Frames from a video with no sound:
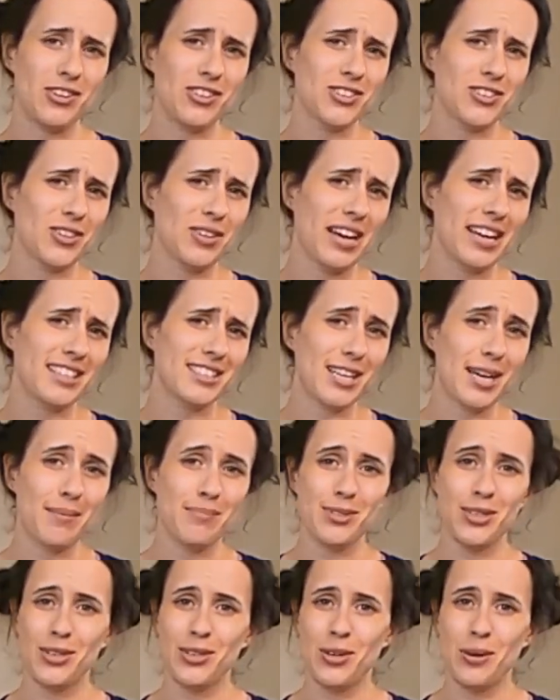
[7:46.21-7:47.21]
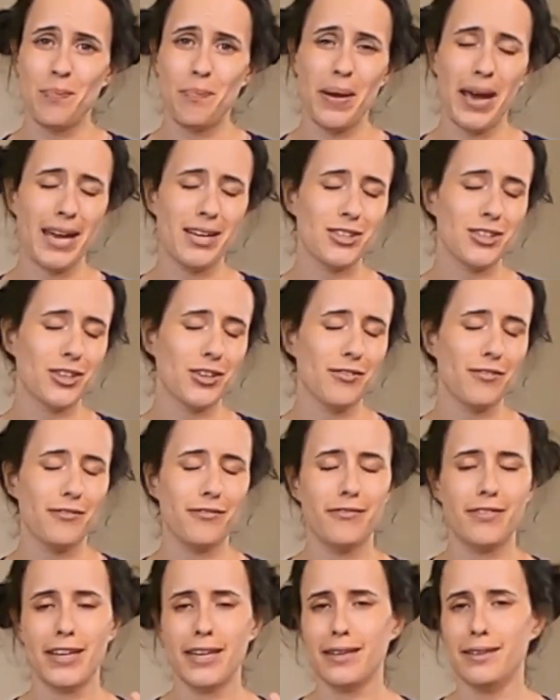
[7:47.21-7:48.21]
The exam's going to go bad, you're going to
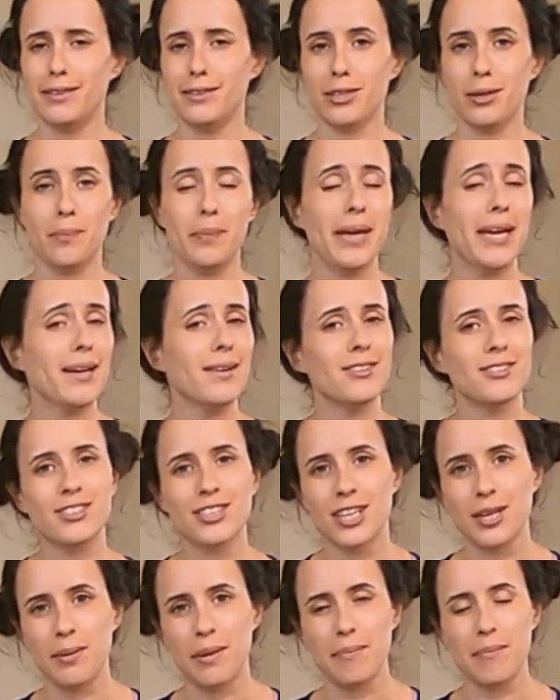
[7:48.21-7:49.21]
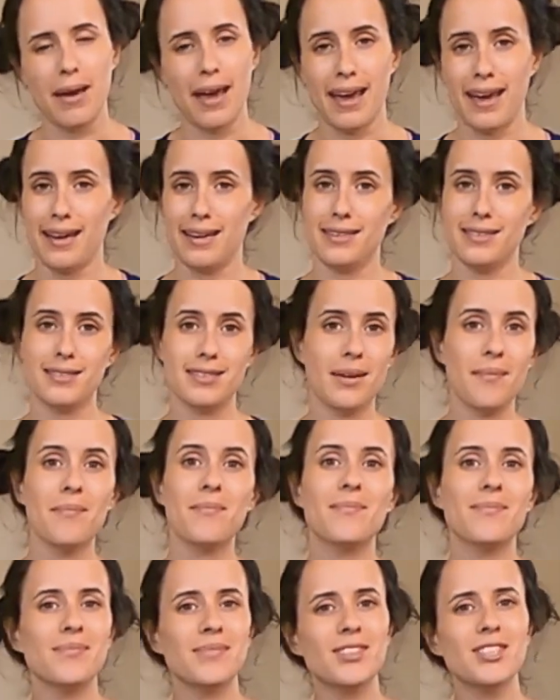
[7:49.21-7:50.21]
fail, your parents are going to be mad,
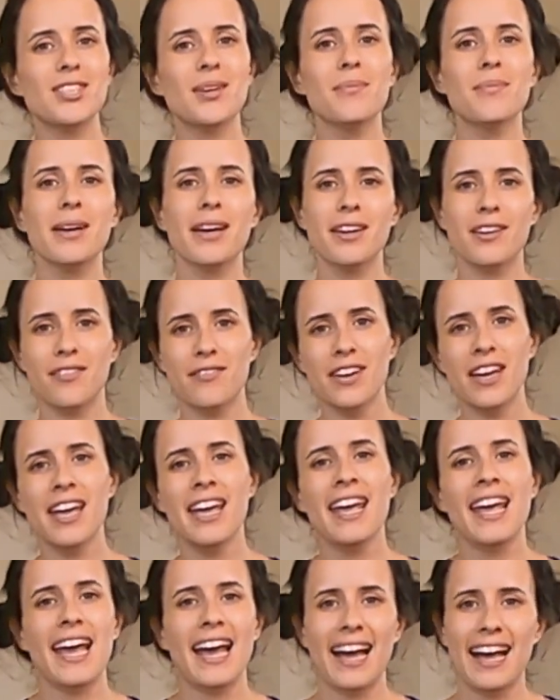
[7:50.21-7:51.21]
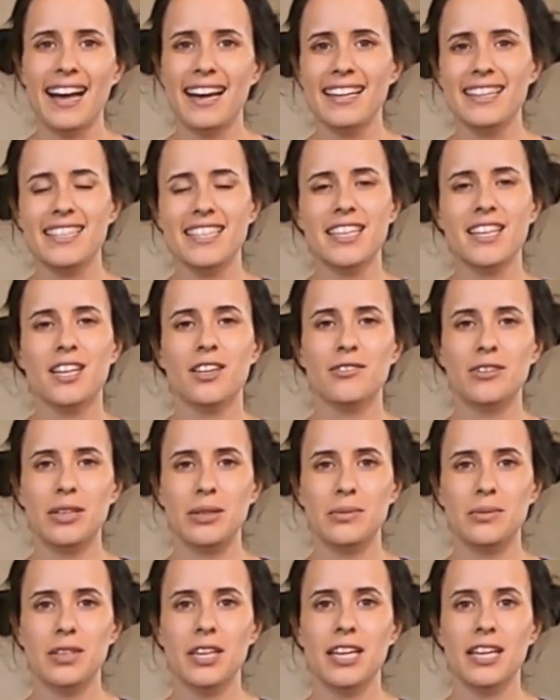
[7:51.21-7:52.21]
some kind of idea
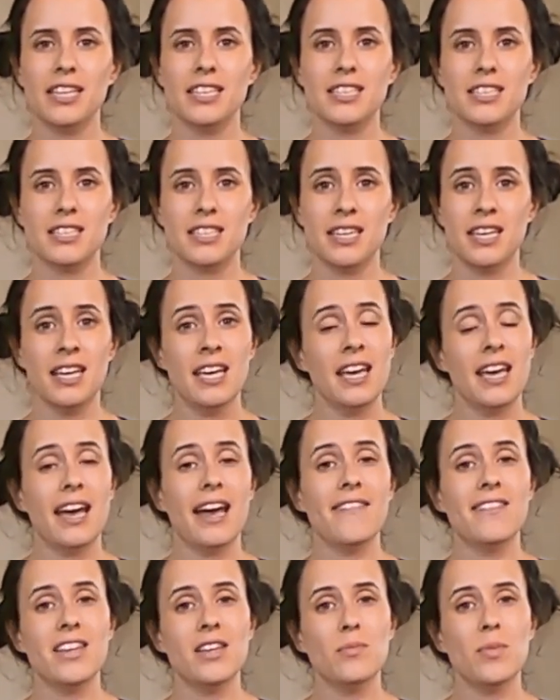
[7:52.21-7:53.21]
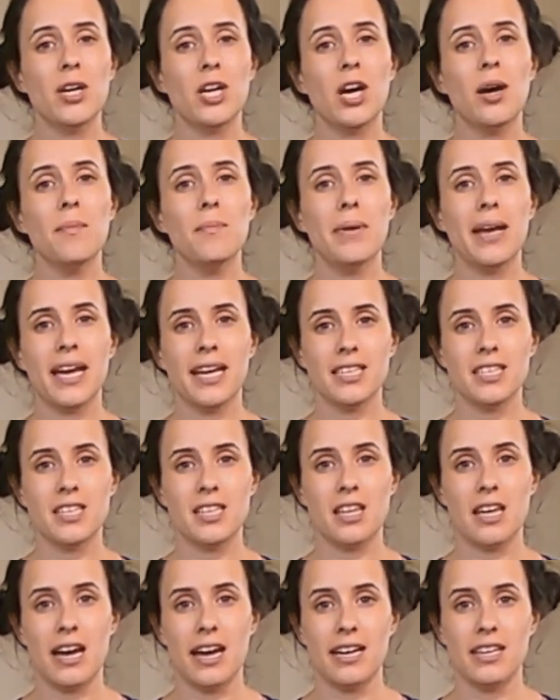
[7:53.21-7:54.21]
around this. And then we come back to
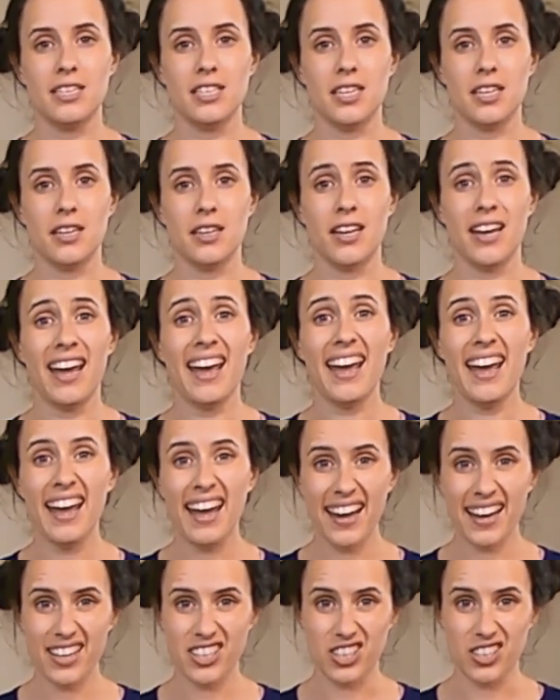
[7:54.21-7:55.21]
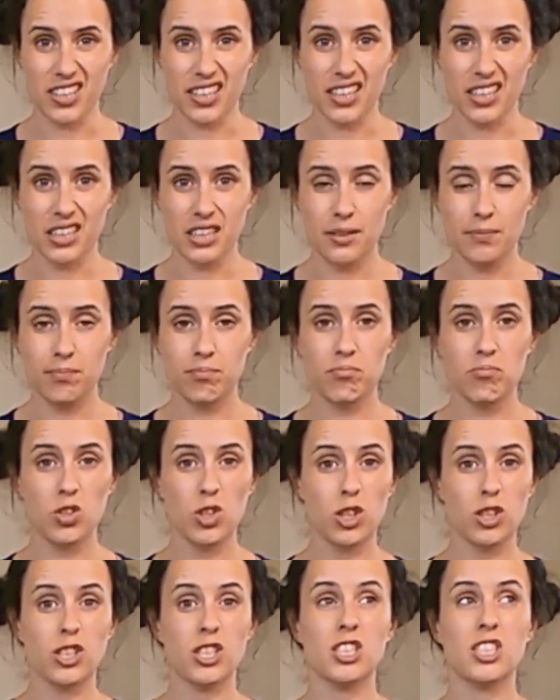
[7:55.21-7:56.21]
the idea that actually
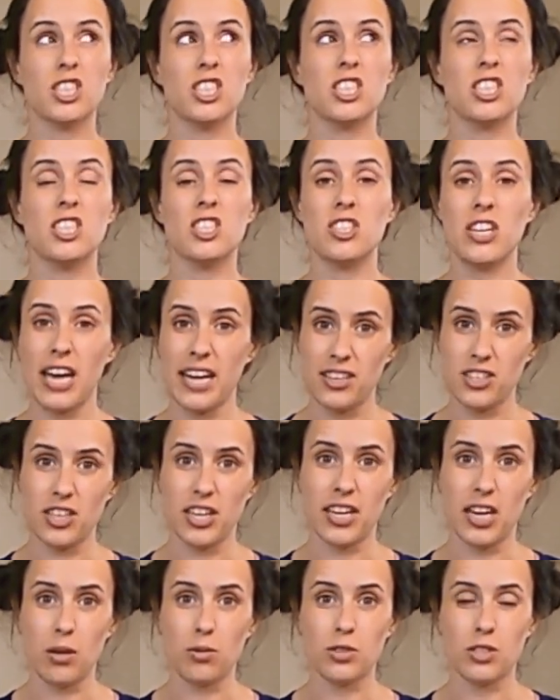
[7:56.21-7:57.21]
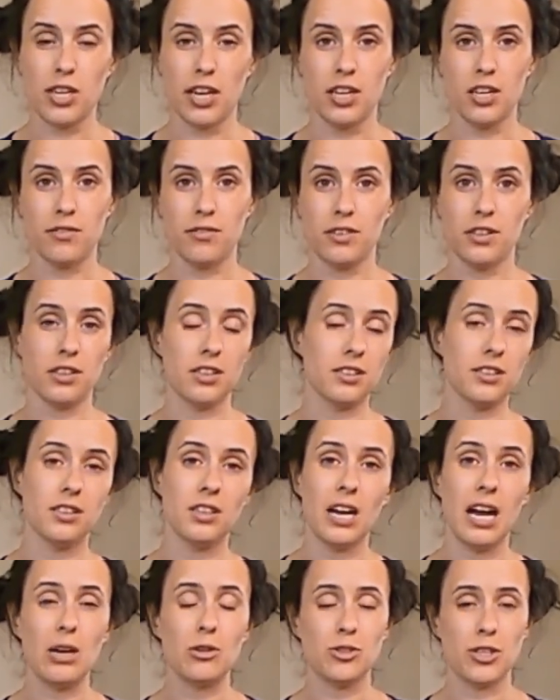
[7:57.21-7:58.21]
you're just standing outside of
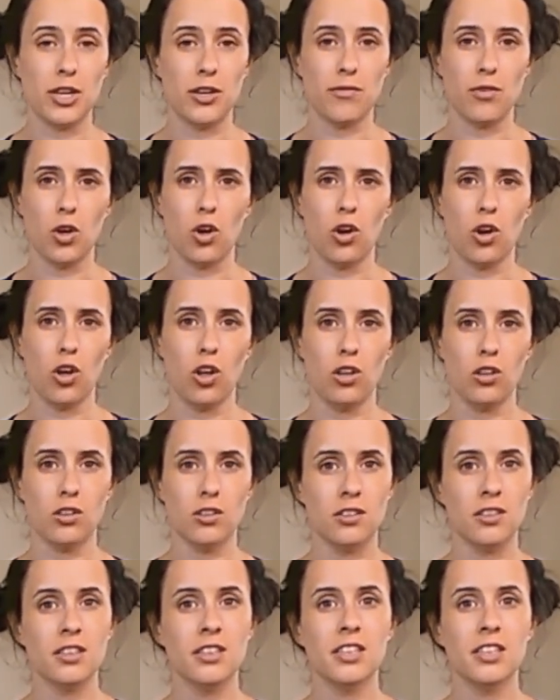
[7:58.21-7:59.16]
the hall.